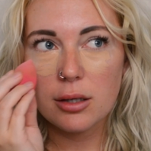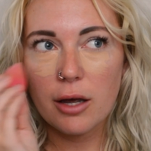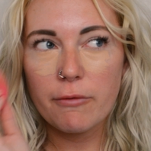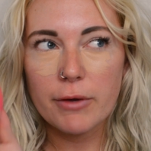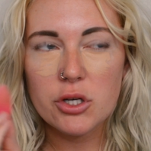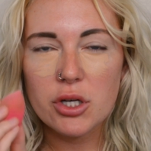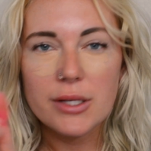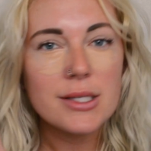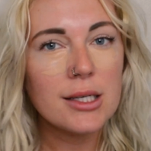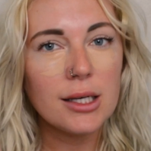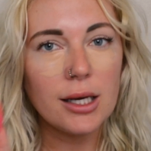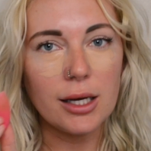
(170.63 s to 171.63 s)

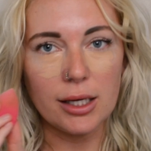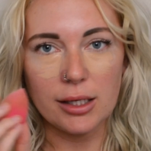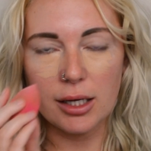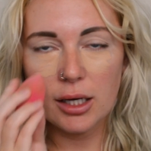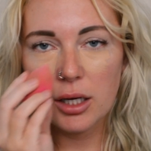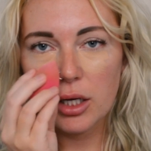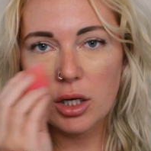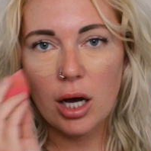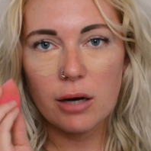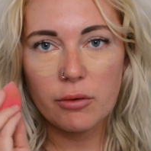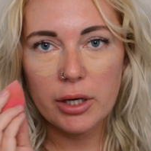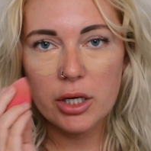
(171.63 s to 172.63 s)
efficiency and
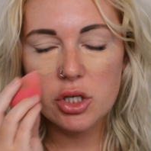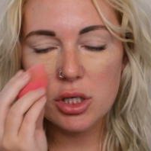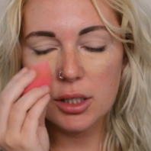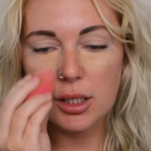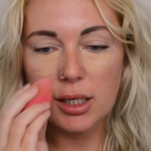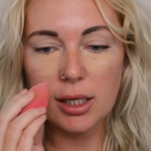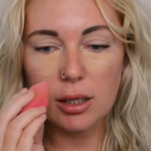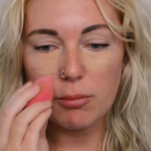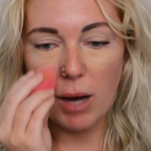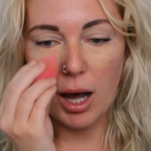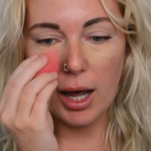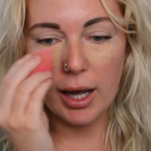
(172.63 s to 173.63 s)
coverage near
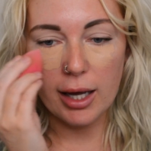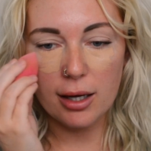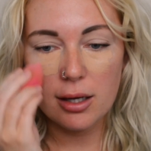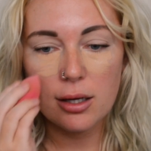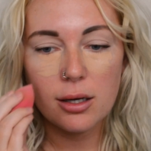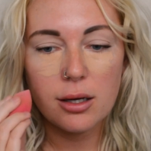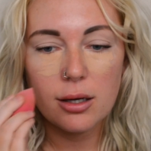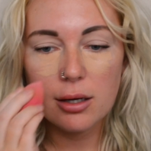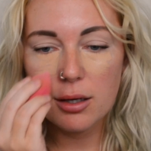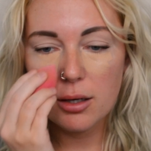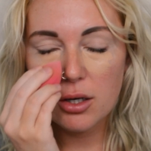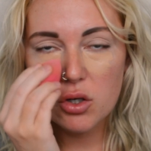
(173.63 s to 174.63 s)
my
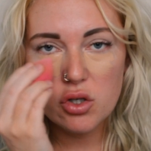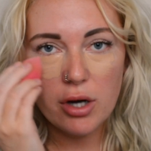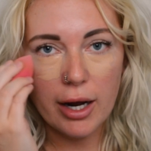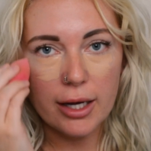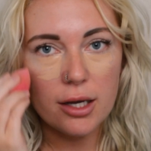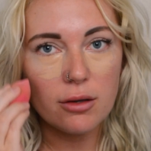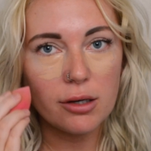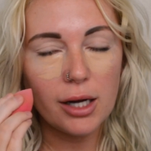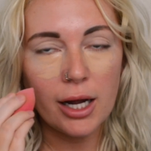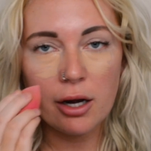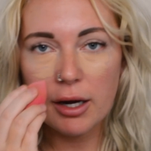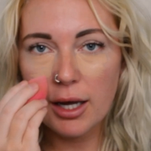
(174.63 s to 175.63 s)
triangular
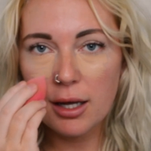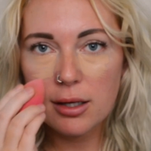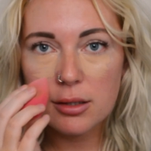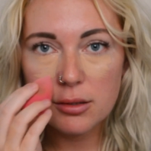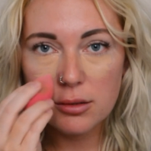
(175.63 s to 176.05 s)
area.